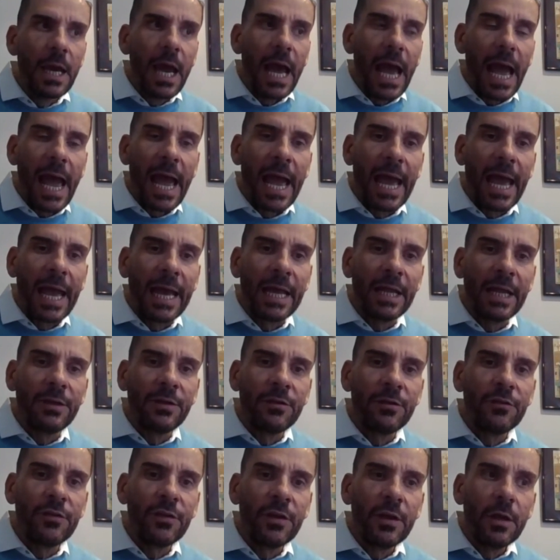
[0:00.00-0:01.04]
and
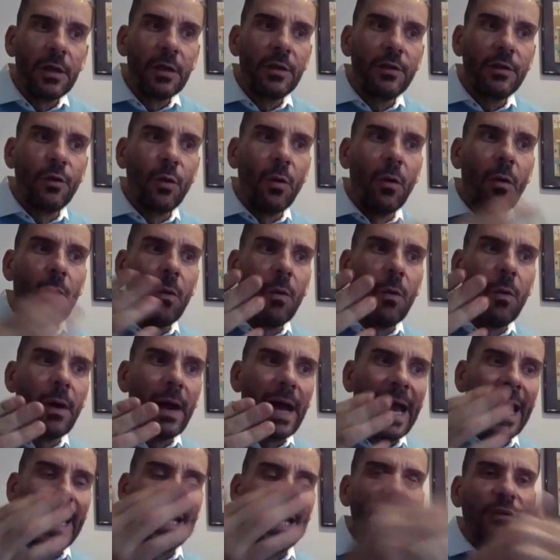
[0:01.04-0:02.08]
you're
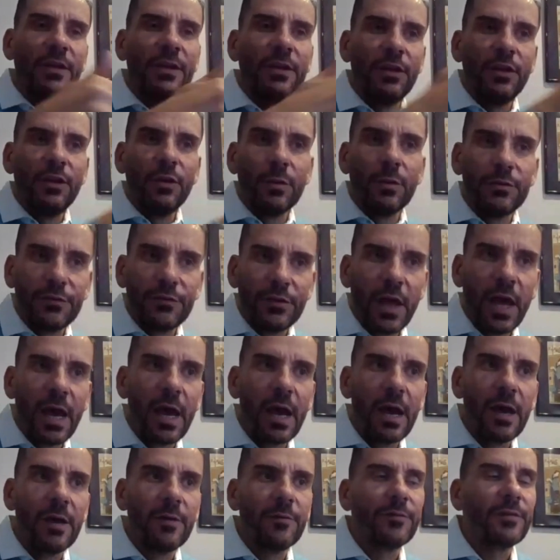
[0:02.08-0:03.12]
handed and you're
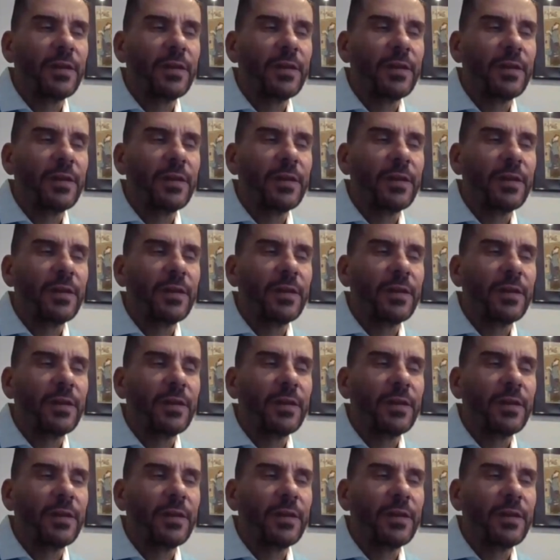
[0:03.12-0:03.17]
served,